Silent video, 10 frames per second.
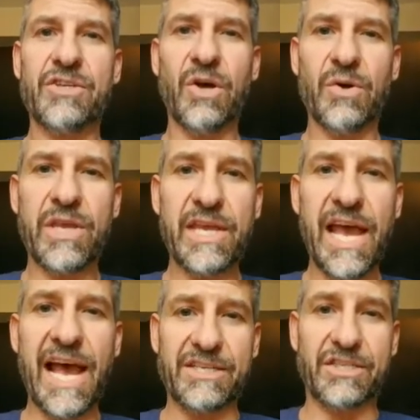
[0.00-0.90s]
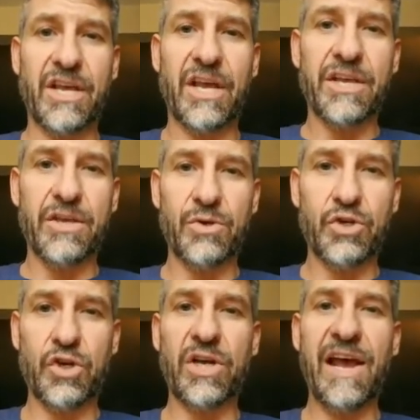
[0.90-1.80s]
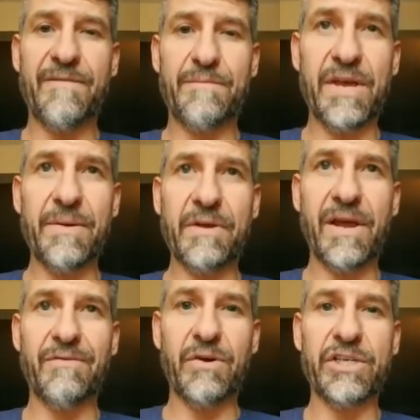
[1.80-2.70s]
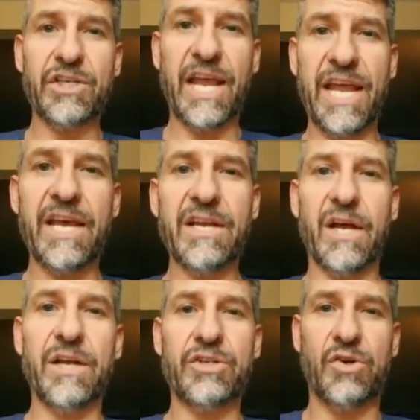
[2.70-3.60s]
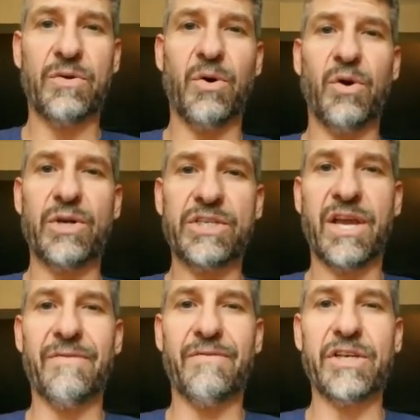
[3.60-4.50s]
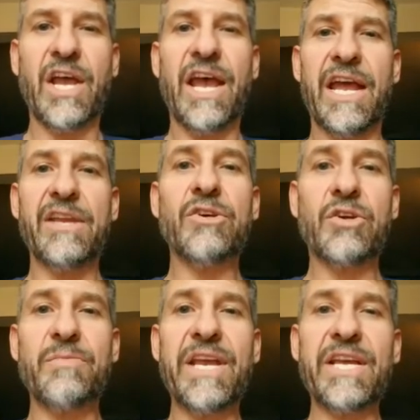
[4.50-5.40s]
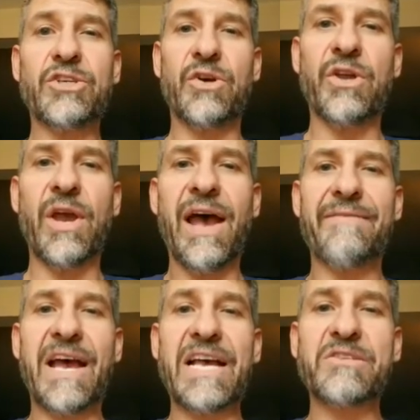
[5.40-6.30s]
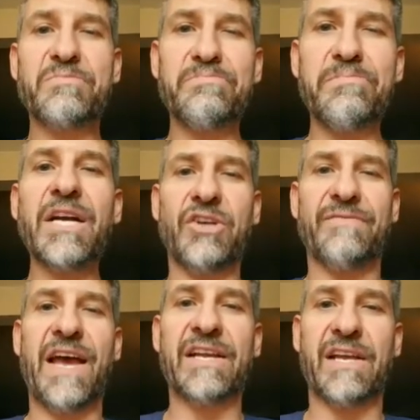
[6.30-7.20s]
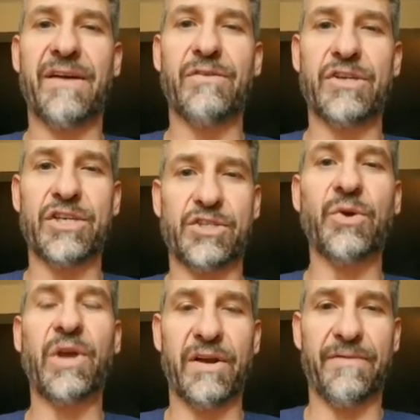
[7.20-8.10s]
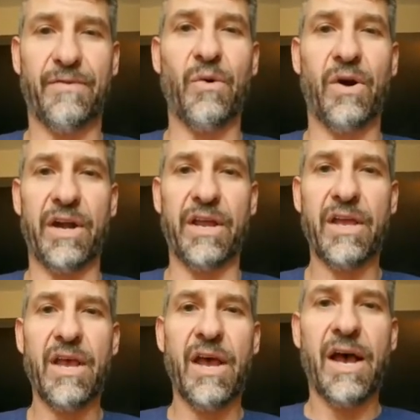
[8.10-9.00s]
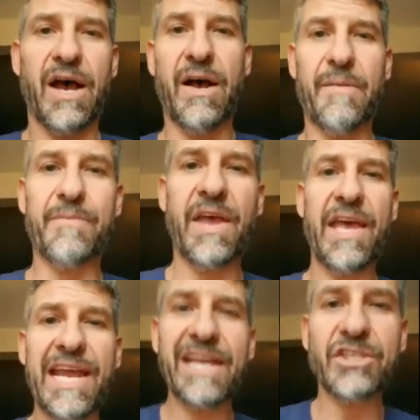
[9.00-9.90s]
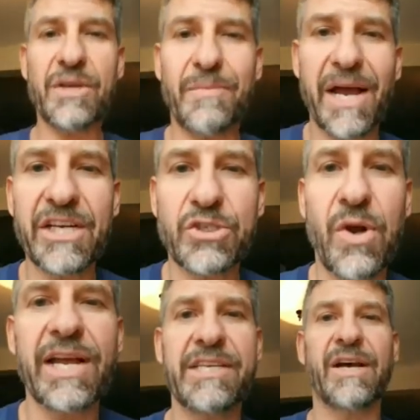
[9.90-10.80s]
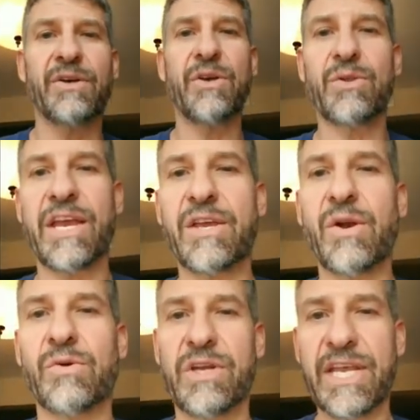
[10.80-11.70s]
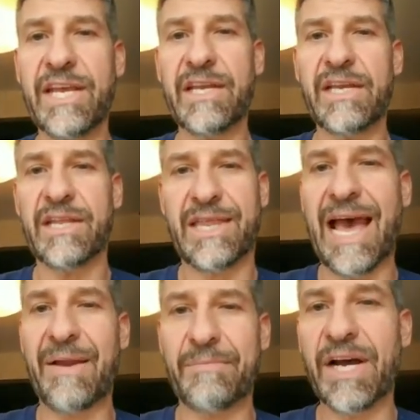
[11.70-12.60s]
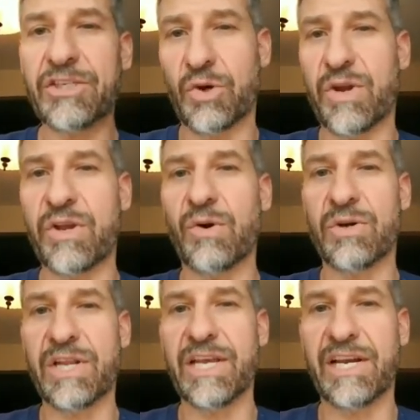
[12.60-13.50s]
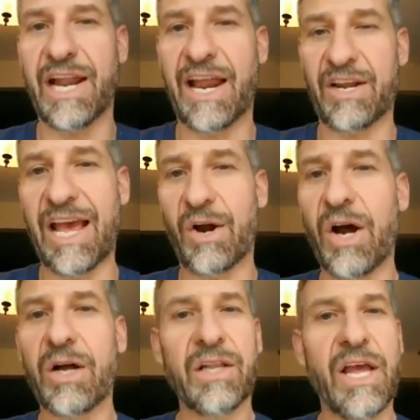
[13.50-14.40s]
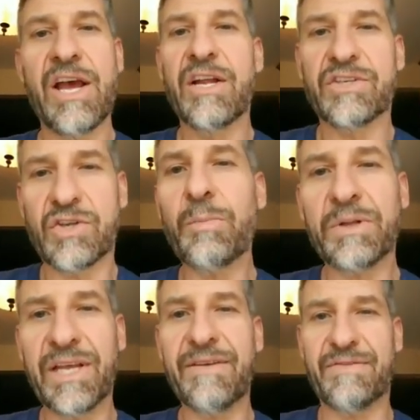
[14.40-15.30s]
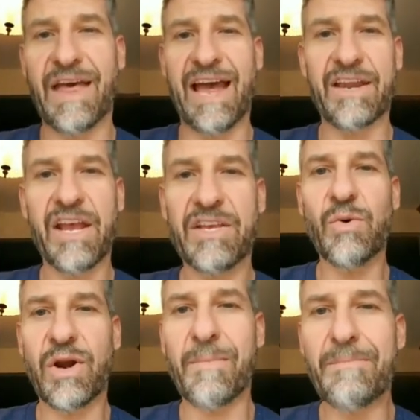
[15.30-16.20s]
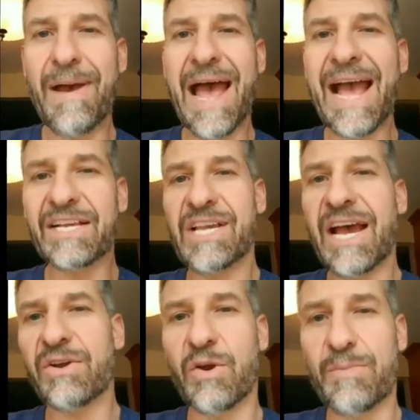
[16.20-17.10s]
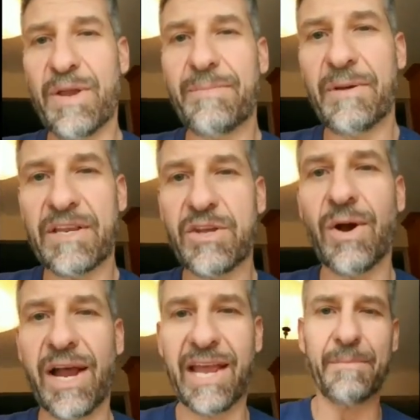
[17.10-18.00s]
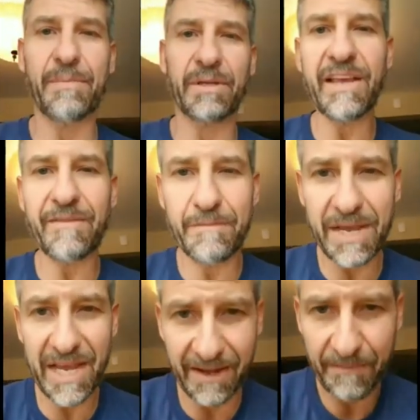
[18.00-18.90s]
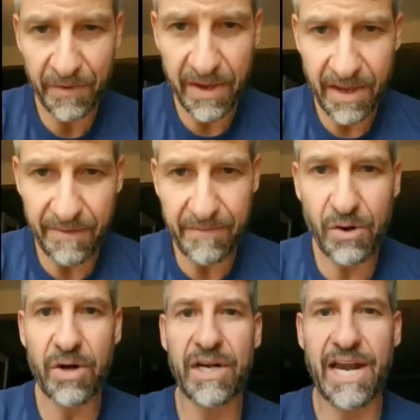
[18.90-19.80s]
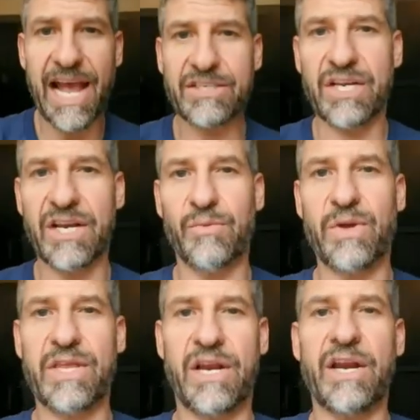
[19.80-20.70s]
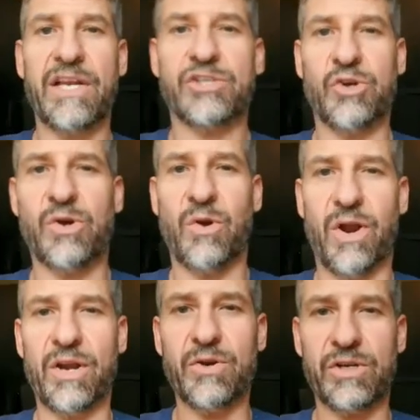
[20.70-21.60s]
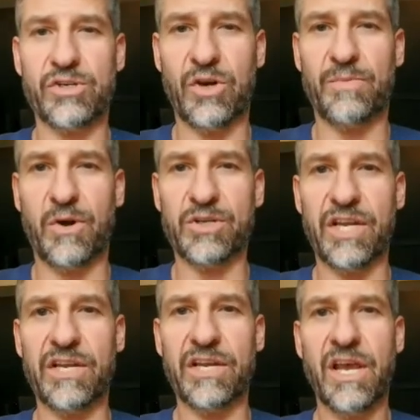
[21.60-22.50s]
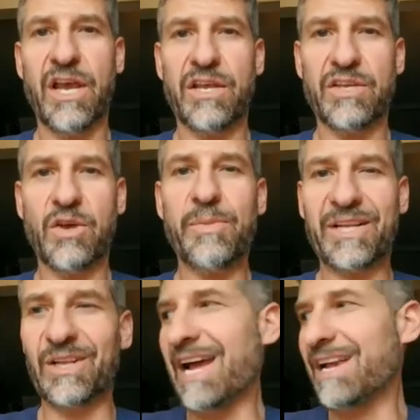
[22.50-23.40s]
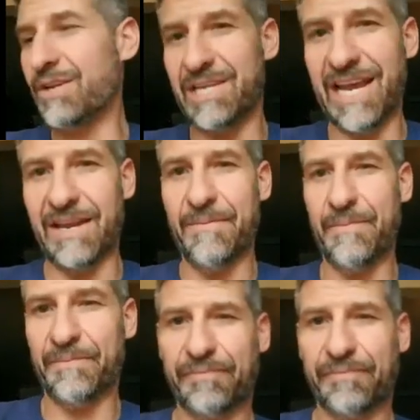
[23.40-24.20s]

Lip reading: So yes, you should have PIP coverage and uninsured motorist coverage, and you should make sure you have as much of that coverage as you can afford. An agent might try and tell you that you don't need that much or you don't need it at all. Don't believe that. You want to max out your PIP and UIM. Believe me, if you're in an accident with an uninsured or underinsured person, you'll be glad you did.